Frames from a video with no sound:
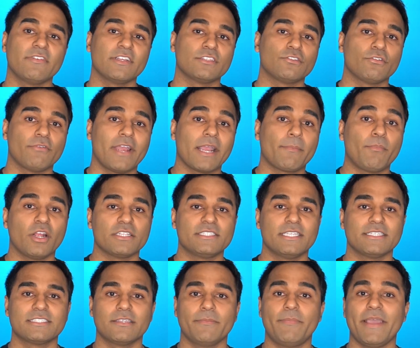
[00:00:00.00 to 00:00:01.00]
a direct
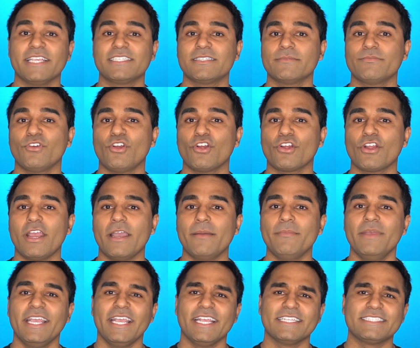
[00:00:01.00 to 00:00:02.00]
participation program
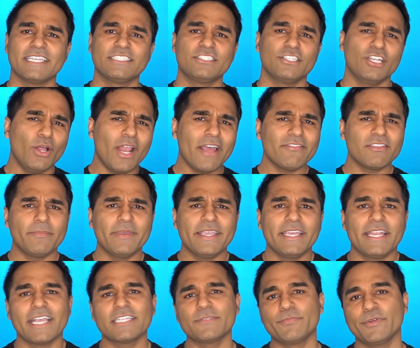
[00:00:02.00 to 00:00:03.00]
is that you don't have to be
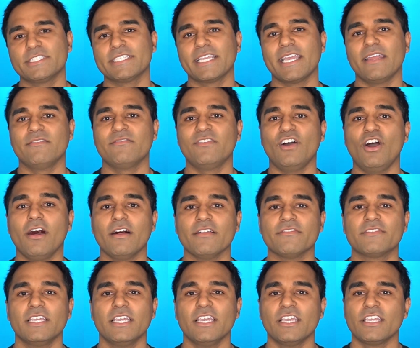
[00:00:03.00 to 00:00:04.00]
an expert to get
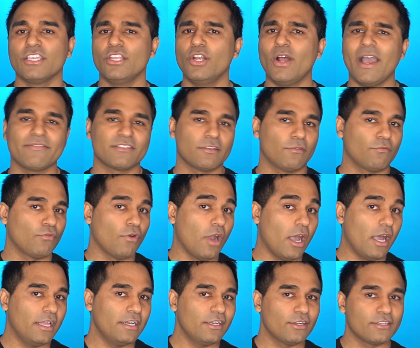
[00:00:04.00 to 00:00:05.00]
involved. You don't have to
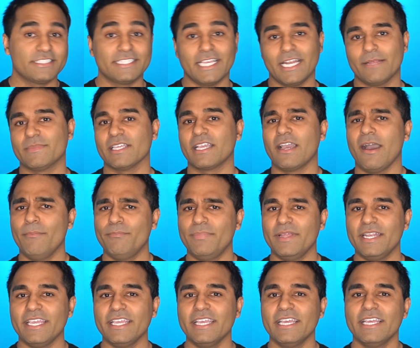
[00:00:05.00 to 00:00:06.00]
run or set up the
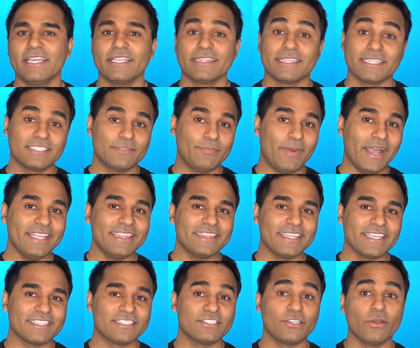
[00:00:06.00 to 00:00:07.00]
company. Despite
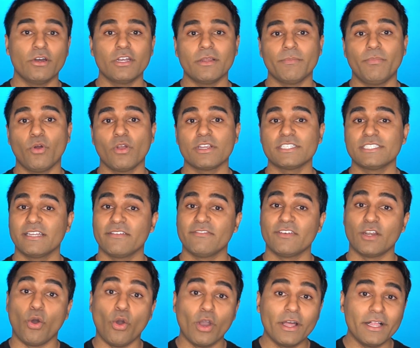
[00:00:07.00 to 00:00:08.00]
this, you own a portion of
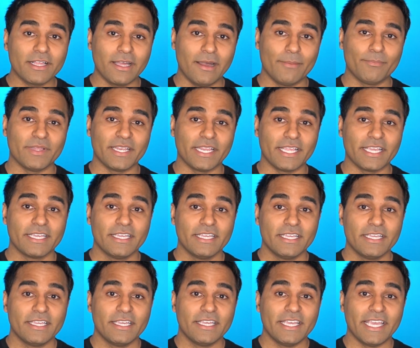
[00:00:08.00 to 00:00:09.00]
an oil company
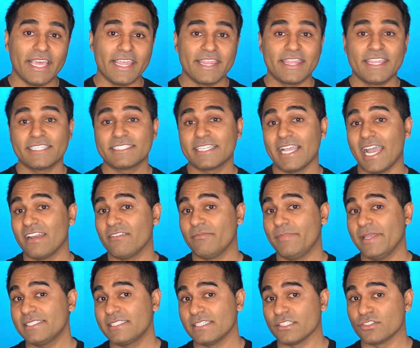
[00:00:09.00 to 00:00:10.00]
in this kind of
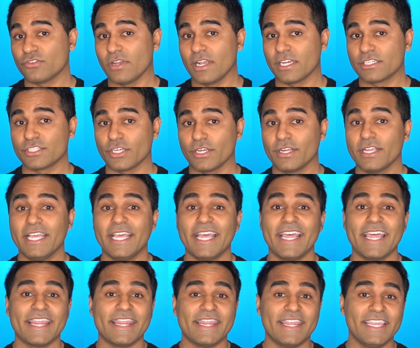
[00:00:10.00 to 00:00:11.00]
business structure.
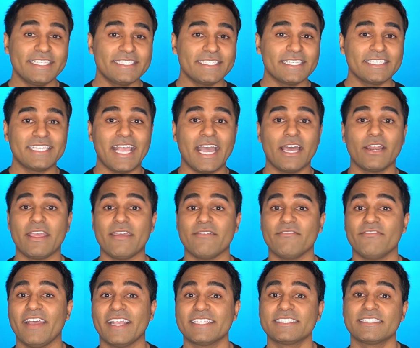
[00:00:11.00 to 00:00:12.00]
This is how to
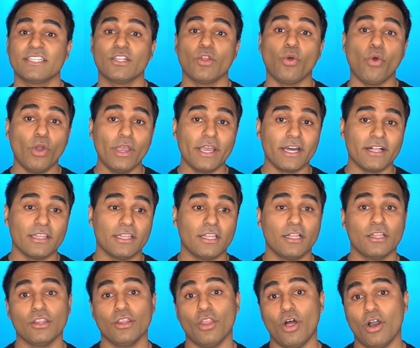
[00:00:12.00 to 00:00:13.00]
invest in oil
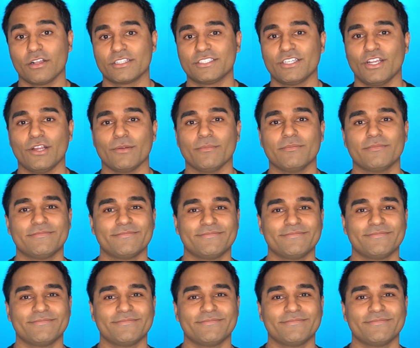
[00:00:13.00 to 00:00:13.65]
long term.